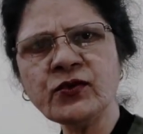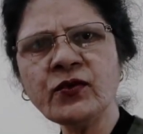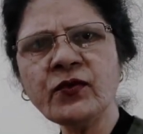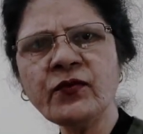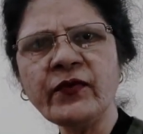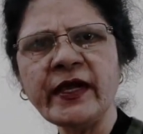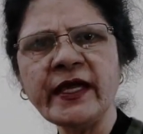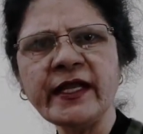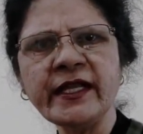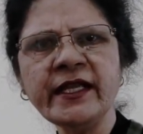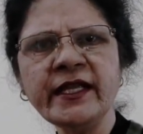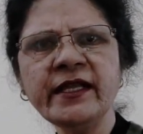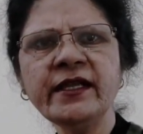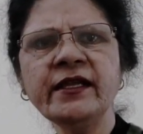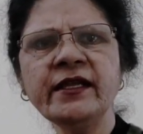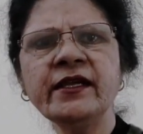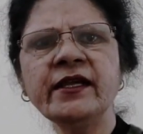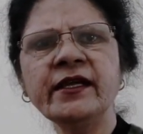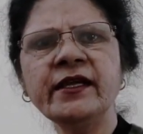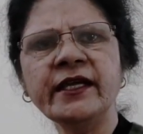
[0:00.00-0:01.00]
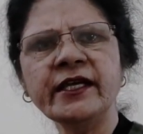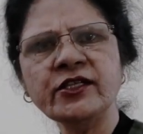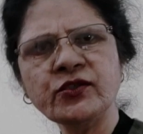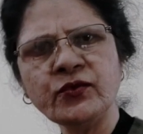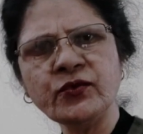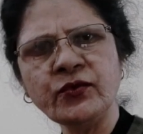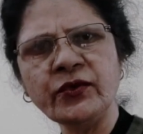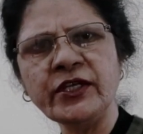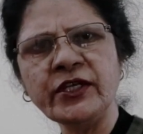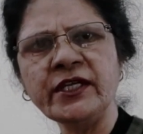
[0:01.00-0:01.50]
also very
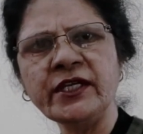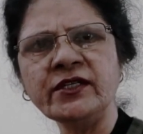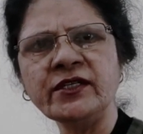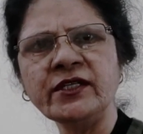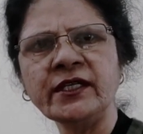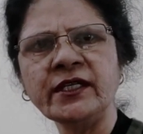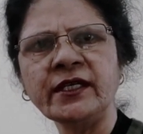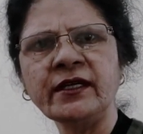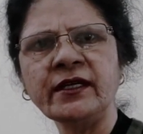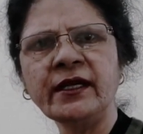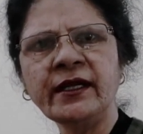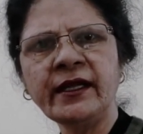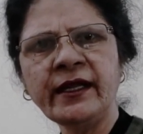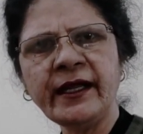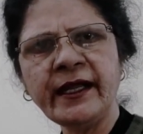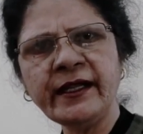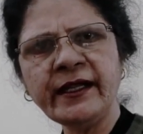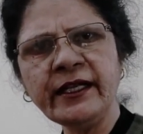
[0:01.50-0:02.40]
excoriating,